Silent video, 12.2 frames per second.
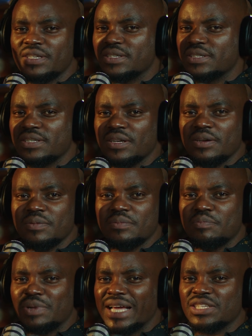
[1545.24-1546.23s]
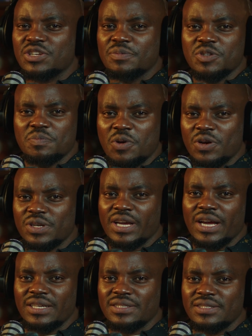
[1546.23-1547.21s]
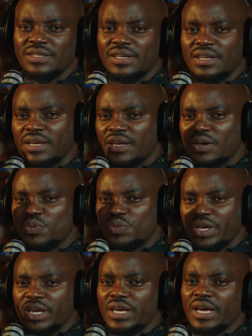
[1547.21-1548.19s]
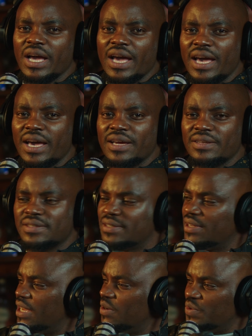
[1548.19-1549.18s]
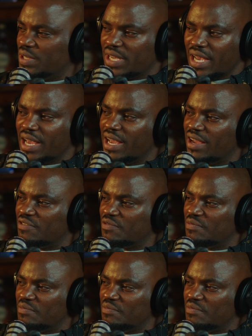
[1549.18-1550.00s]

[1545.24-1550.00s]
This is the Blank Scripture Podcast. We had and we have